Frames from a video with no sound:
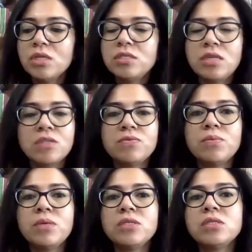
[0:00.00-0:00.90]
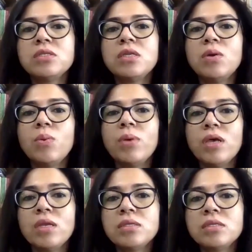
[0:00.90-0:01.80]
transformation in
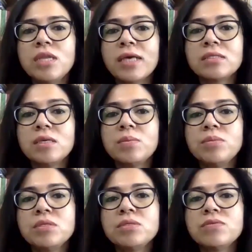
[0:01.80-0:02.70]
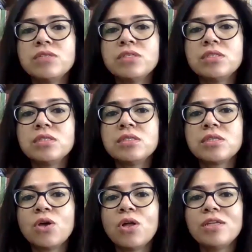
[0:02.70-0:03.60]
awareness and acceptance of digital
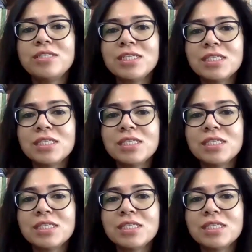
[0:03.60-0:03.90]
technology,